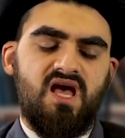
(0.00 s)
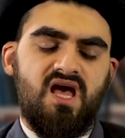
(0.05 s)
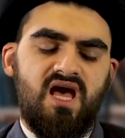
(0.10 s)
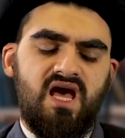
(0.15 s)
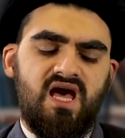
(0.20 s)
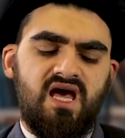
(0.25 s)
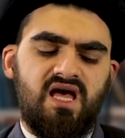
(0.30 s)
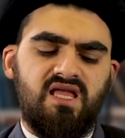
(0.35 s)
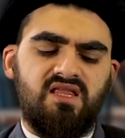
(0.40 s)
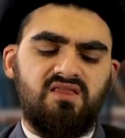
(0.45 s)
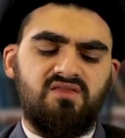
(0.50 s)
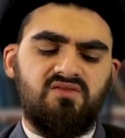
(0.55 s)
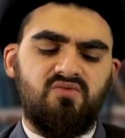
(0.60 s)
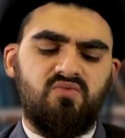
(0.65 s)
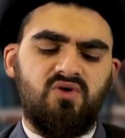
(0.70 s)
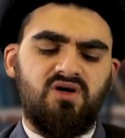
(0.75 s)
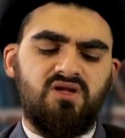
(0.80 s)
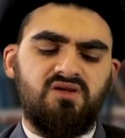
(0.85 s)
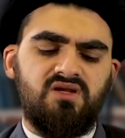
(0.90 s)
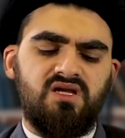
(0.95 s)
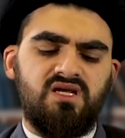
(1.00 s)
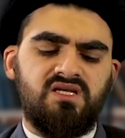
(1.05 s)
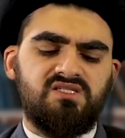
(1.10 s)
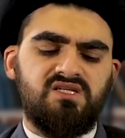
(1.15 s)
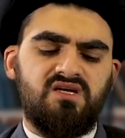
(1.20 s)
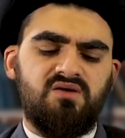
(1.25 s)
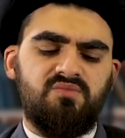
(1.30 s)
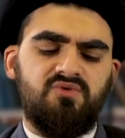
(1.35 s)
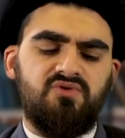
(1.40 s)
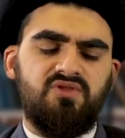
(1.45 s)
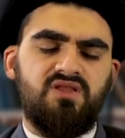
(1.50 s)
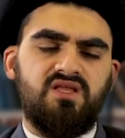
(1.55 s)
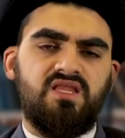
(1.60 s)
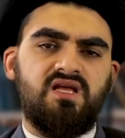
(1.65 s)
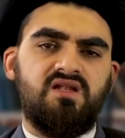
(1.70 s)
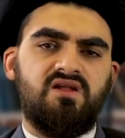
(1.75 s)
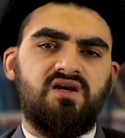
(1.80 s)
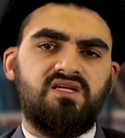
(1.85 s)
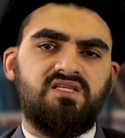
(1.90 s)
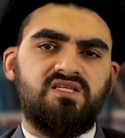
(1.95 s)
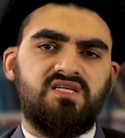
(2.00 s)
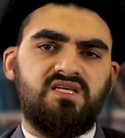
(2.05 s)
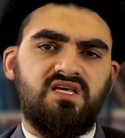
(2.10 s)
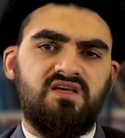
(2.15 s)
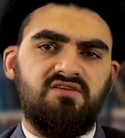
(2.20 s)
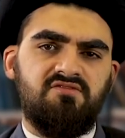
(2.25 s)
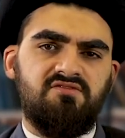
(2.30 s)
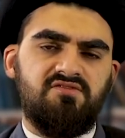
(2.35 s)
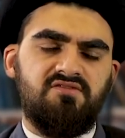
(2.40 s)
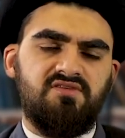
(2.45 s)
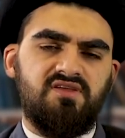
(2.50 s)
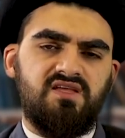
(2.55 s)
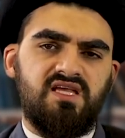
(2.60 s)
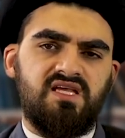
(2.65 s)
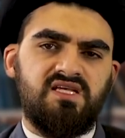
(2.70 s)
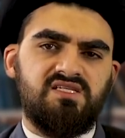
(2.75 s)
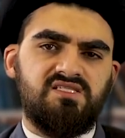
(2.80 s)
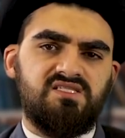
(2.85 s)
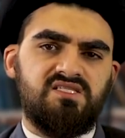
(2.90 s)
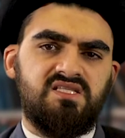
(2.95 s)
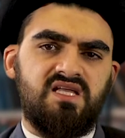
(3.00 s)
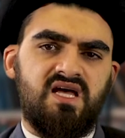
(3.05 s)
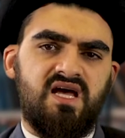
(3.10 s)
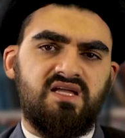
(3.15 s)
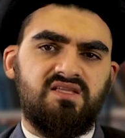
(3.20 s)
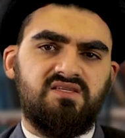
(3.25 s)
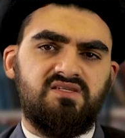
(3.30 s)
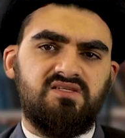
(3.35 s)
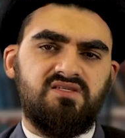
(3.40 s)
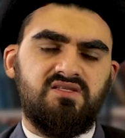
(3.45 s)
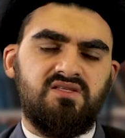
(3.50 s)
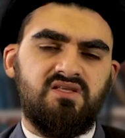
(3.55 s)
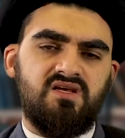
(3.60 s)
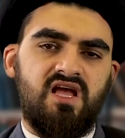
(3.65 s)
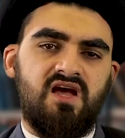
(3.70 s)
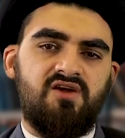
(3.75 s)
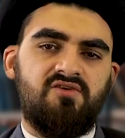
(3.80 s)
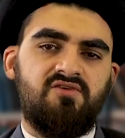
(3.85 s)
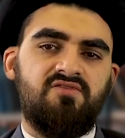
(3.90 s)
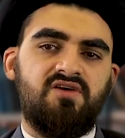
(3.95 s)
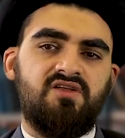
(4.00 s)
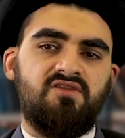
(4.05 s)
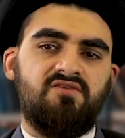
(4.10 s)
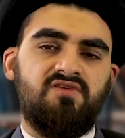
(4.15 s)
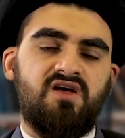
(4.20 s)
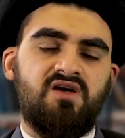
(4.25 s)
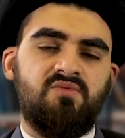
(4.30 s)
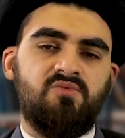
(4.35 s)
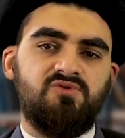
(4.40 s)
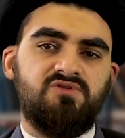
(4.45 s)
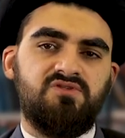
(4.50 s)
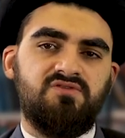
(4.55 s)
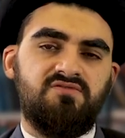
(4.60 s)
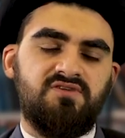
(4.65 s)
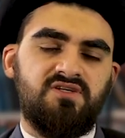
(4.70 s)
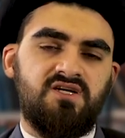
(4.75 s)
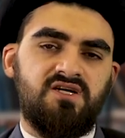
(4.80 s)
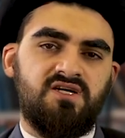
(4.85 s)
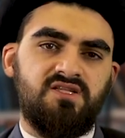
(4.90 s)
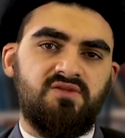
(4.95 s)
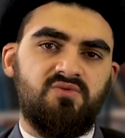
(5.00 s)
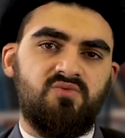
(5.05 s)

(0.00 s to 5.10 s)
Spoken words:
And one example that they like to give is that the caravan of Abu Sufyan,